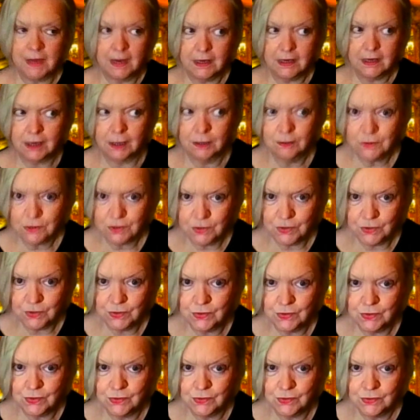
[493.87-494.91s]
behind closed
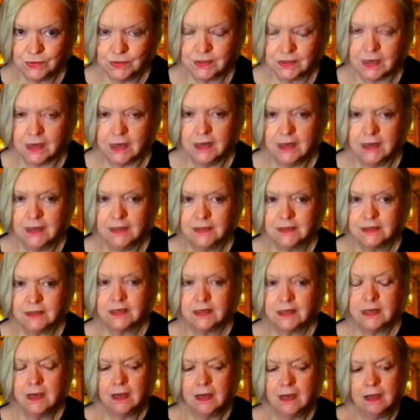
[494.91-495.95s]
doors,
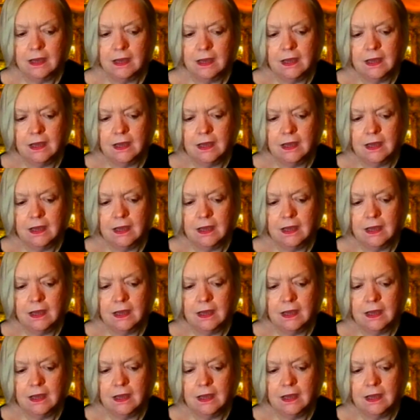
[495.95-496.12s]
and